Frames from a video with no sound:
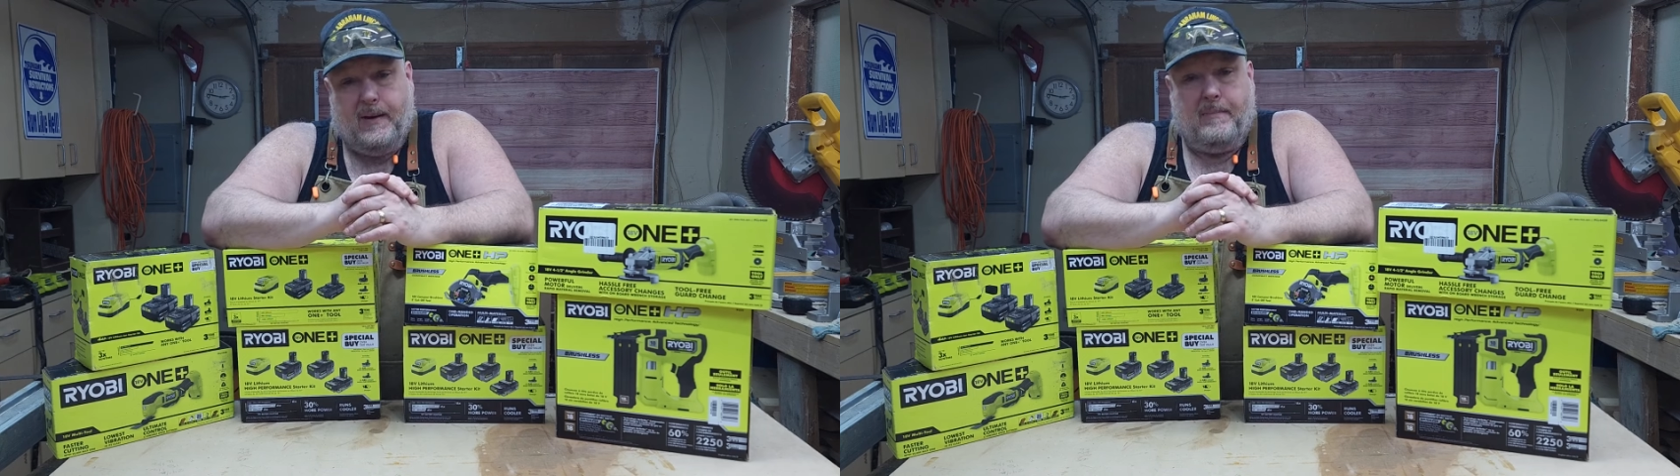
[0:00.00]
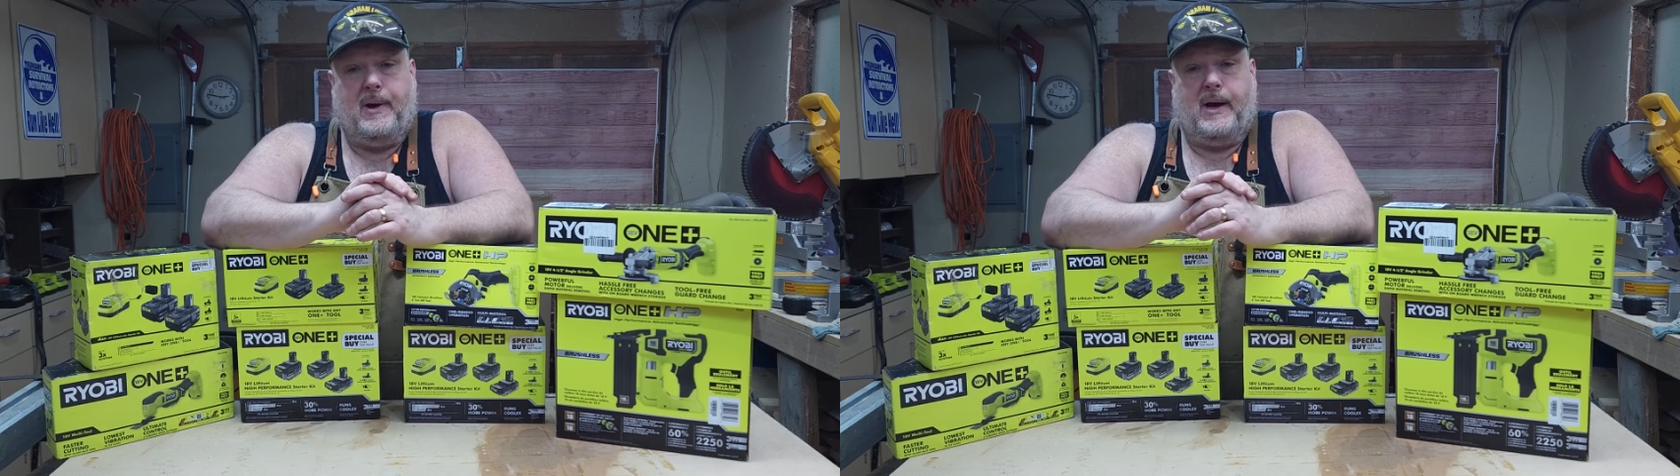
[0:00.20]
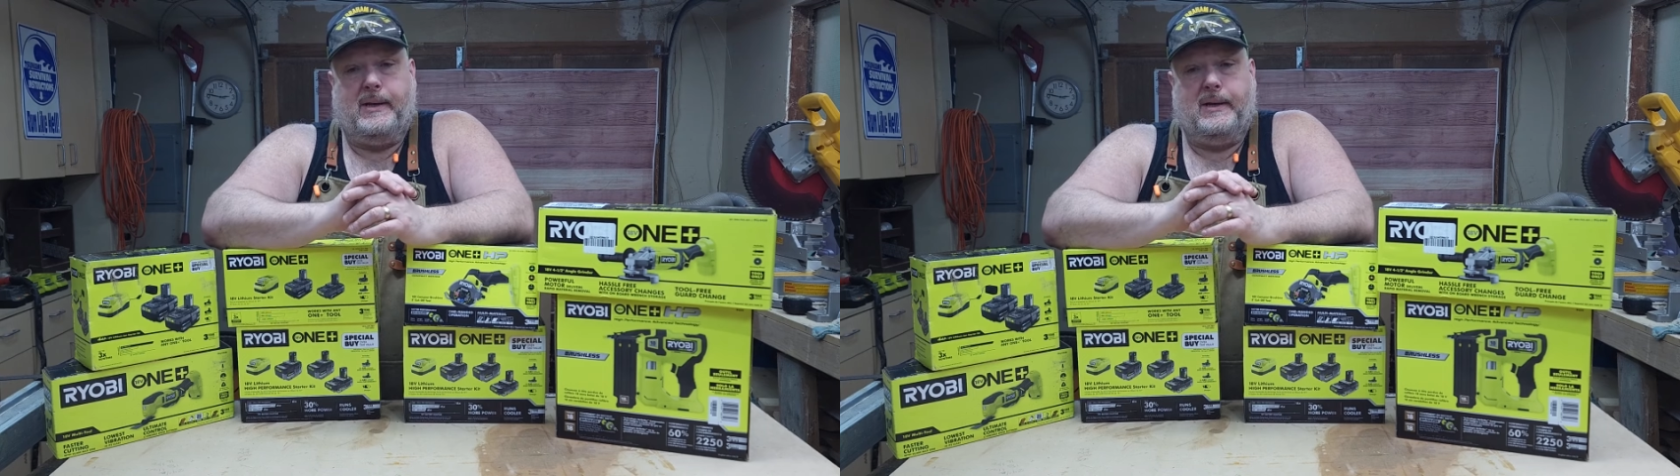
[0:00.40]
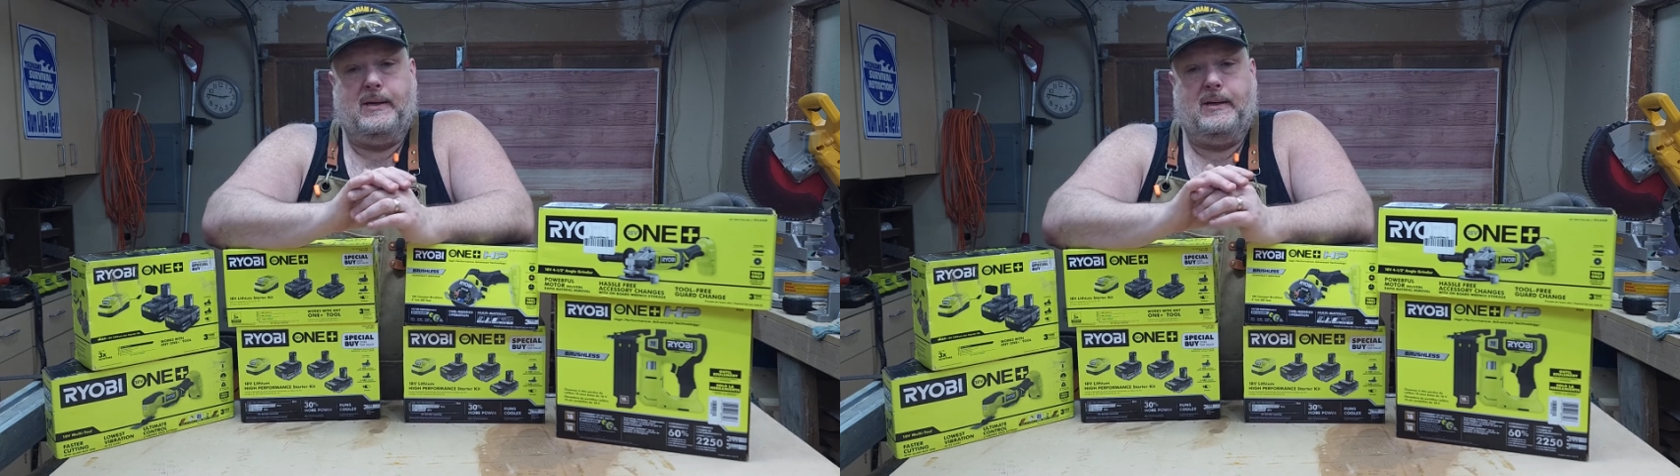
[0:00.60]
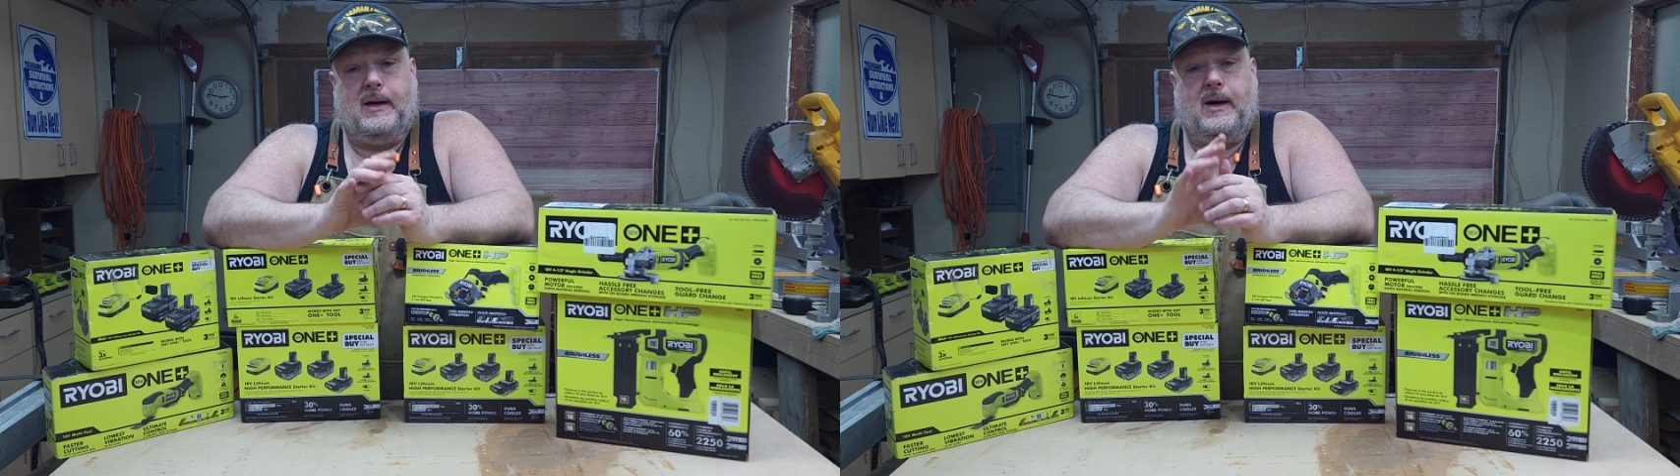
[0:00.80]
but
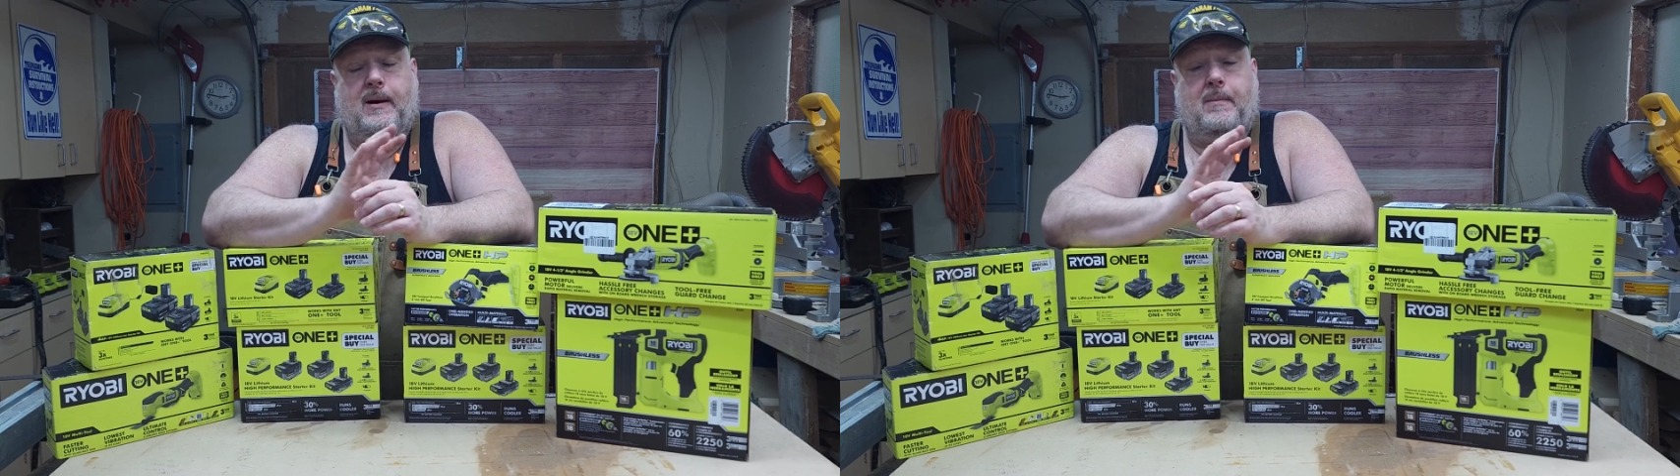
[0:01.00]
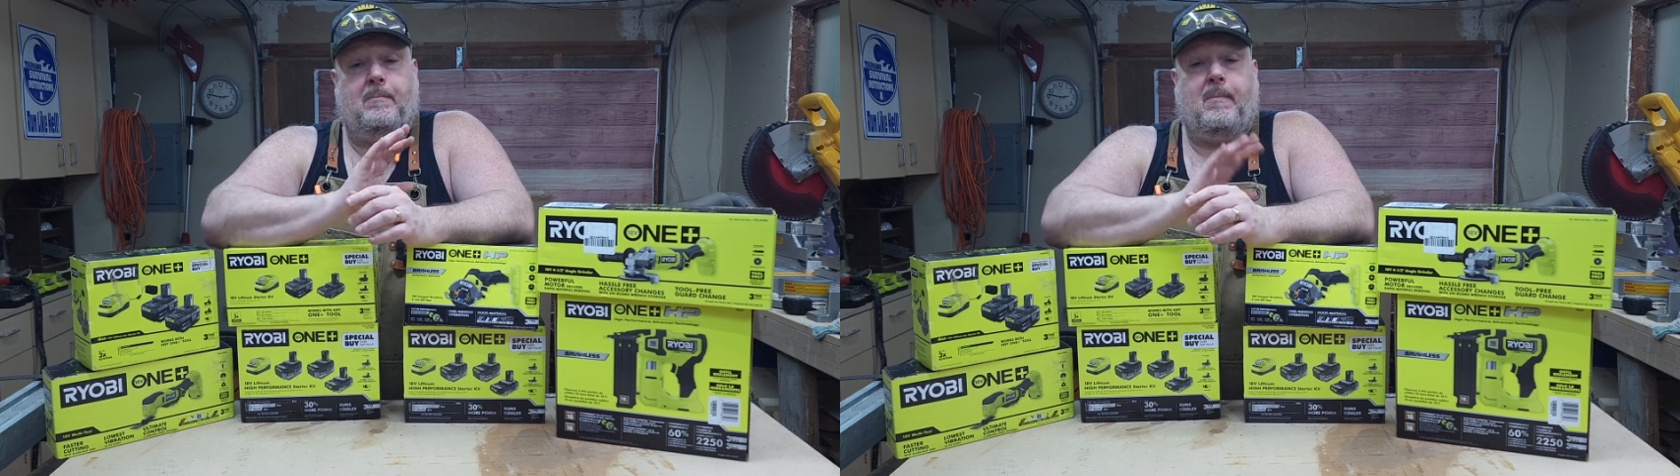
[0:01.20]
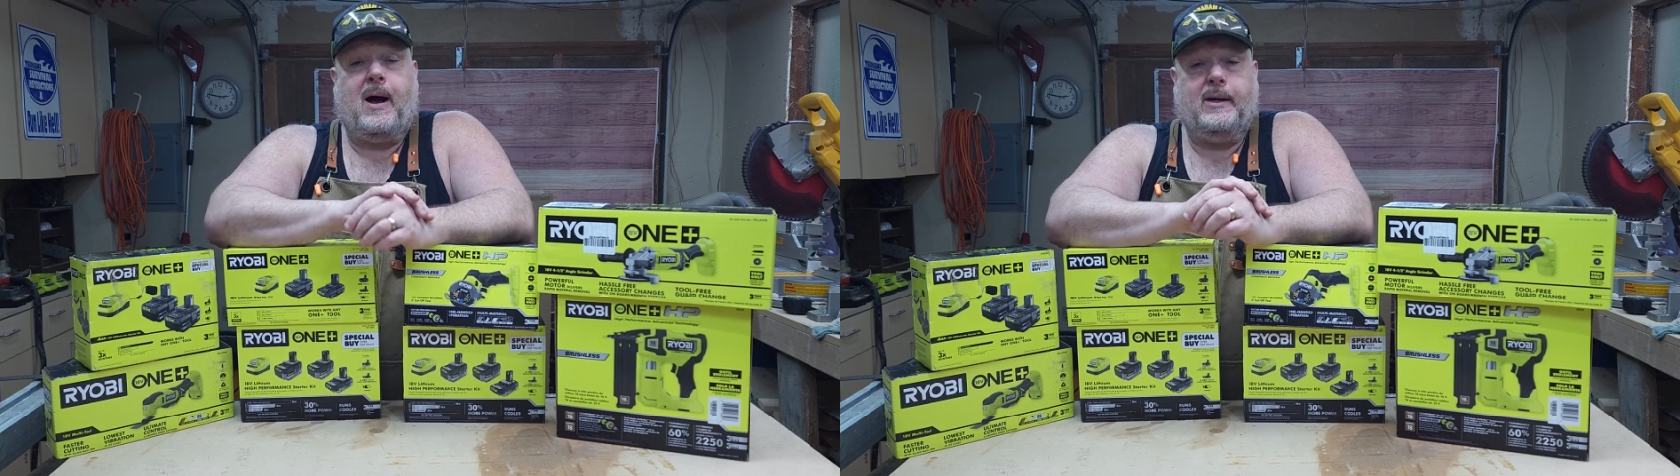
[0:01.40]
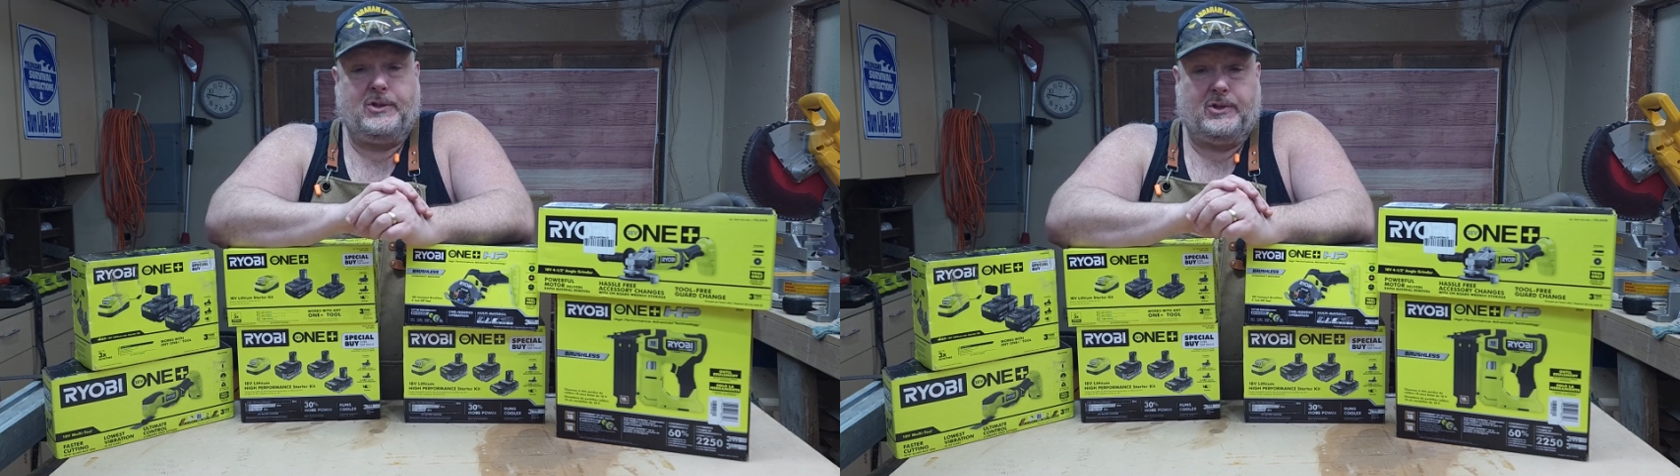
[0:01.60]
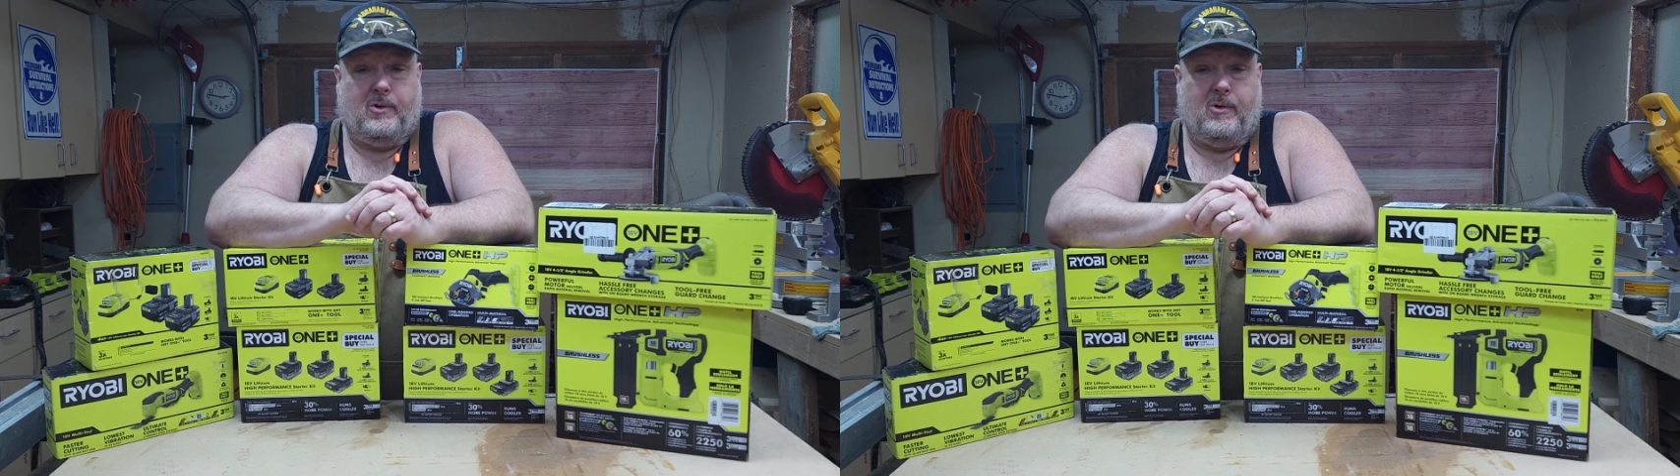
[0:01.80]
my
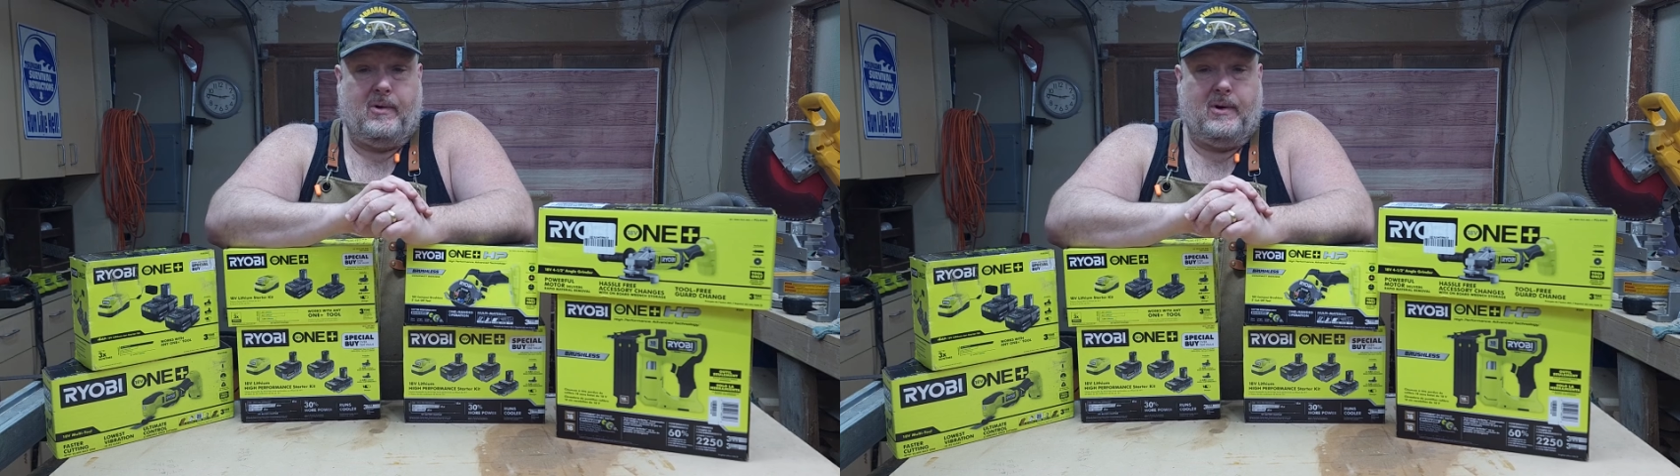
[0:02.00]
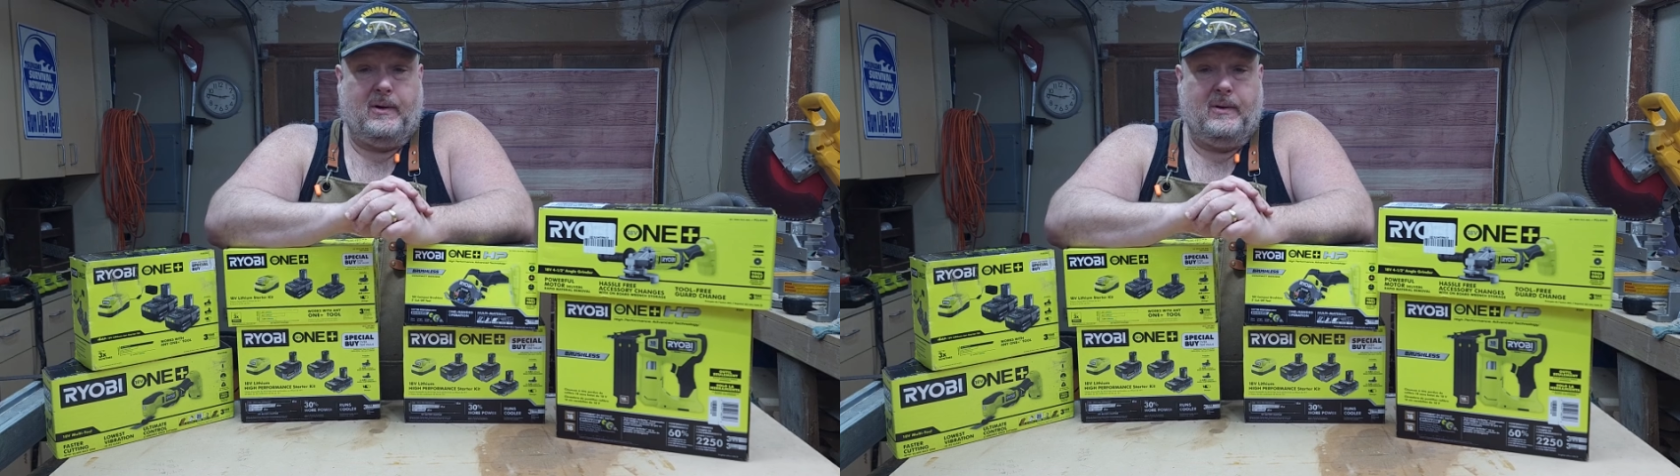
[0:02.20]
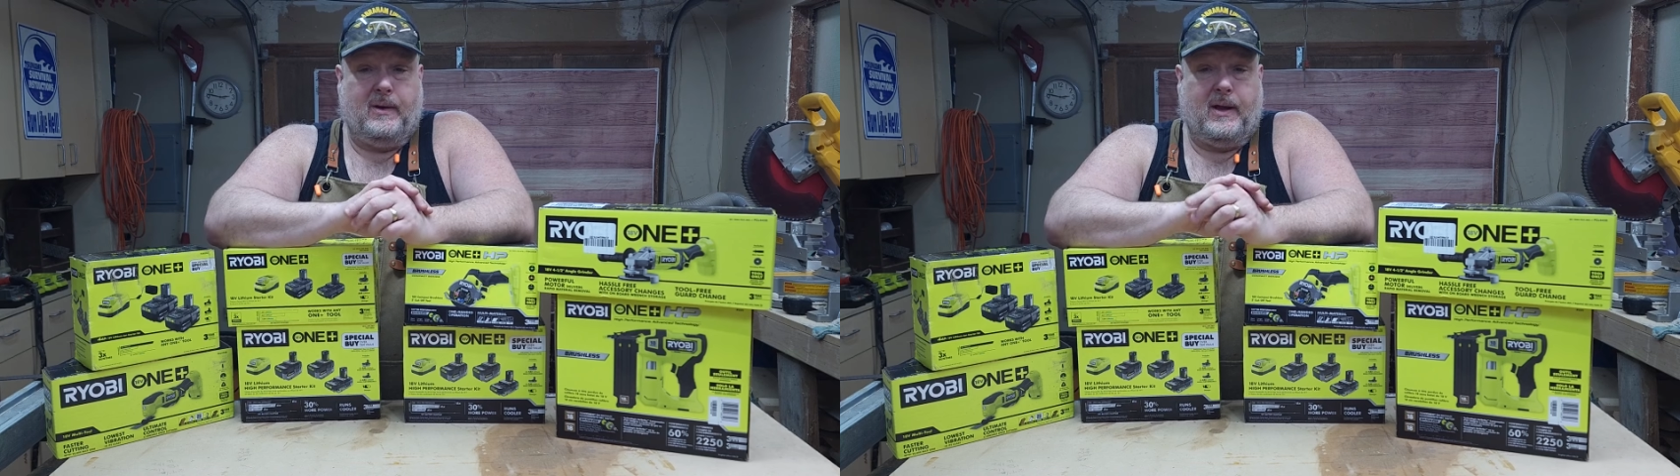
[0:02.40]
store